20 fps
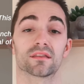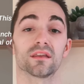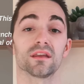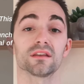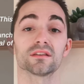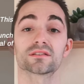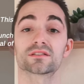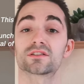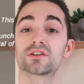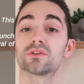that
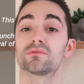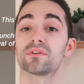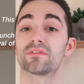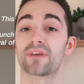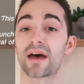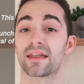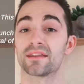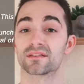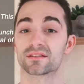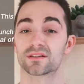these
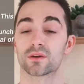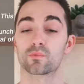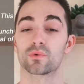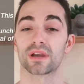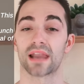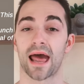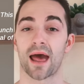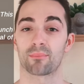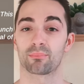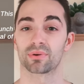two events
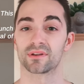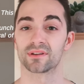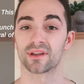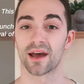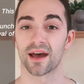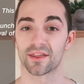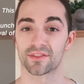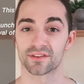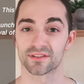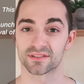will
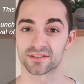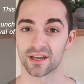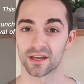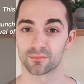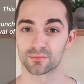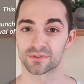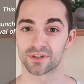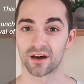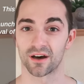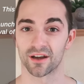happen at the
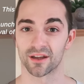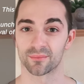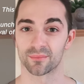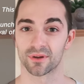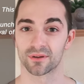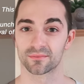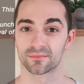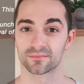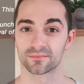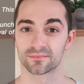same time.